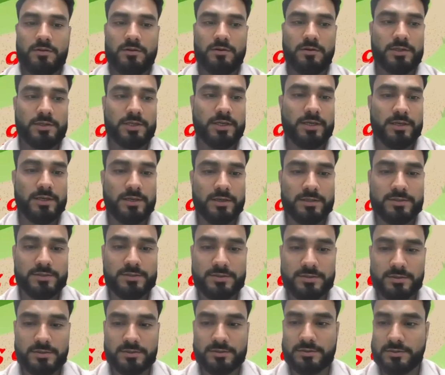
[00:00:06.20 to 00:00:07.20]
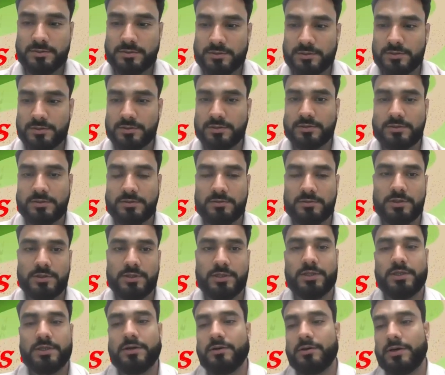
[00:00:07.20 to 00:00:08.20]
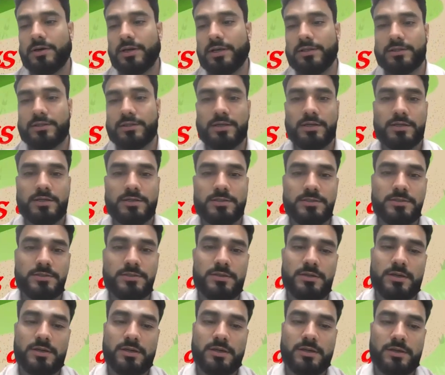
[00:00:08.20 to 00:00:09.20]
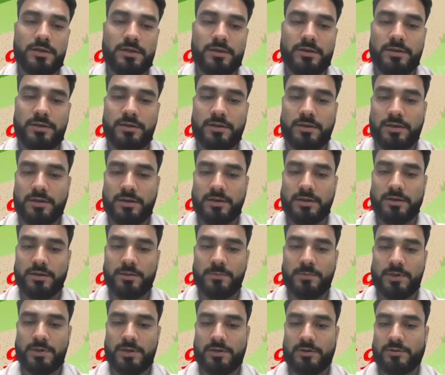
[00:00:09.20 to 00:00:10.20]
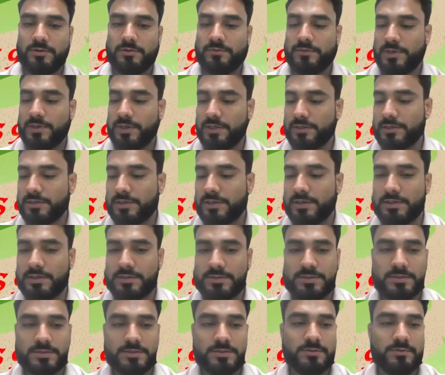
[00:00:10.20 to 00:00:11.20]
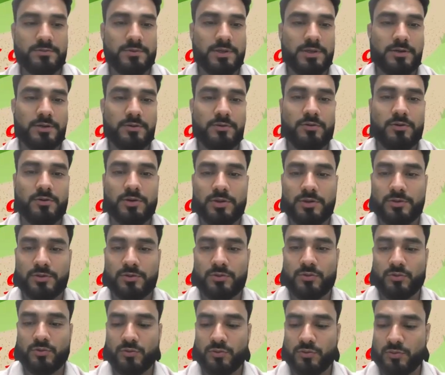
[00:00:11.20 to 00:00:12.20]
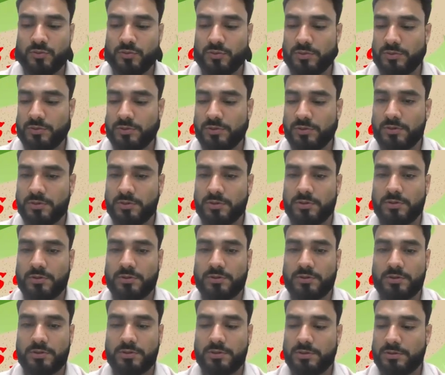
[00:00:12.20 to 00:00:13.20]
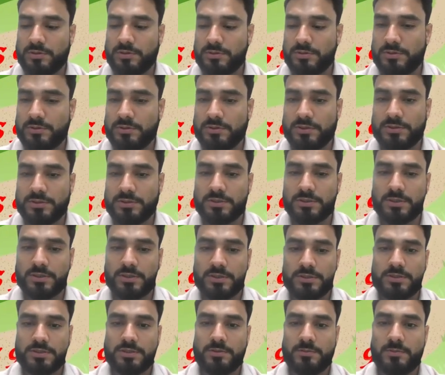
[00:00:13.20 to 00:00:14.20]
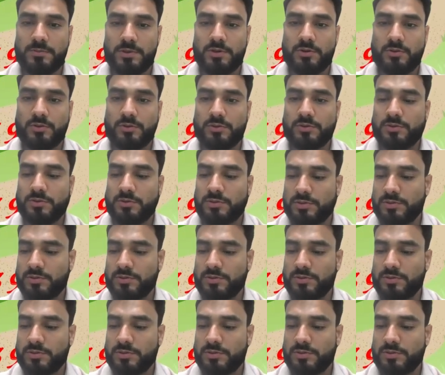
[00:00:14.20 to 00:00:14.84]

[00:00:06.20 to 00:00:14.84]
Okay, so today is our ninth class, and as part of ninth class, we are going to discuss about